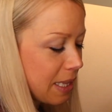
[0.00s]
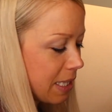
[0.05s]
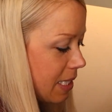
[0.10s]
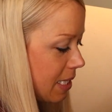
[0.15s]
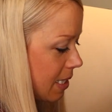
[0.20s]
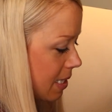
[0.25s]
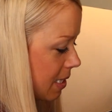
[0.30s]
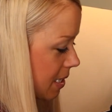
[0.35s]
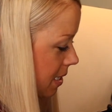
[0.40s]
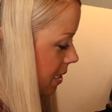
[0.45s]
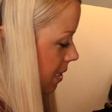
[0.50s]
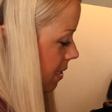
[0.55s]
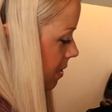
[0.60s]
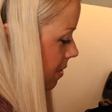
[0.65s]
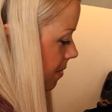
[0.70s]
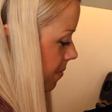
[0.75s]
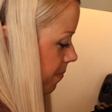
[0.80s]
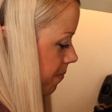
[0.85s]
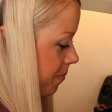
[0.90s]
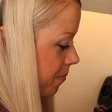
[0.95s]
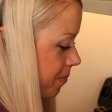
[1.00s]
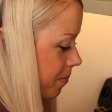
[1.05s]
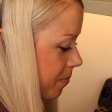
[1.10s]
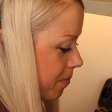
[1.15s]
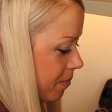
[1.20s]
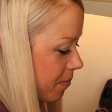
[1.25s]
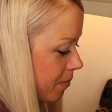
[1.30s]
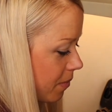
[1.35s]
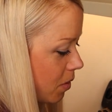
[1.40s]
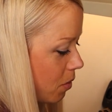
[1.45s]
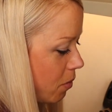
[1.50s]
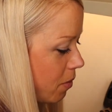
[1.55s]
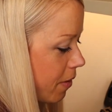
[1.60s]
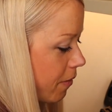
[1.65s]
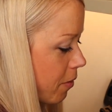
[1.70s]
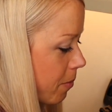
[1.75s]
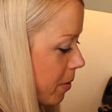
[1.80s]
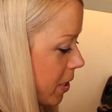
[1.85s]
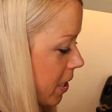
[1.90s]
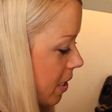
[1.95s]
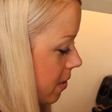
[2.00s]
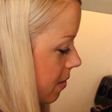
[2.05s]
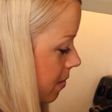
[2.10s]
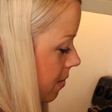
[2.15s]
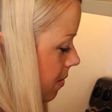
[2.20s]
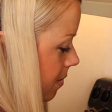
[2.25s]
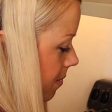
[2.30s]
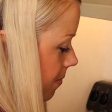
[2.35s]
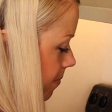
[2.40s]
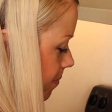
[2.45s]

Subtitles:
least, you have your beans.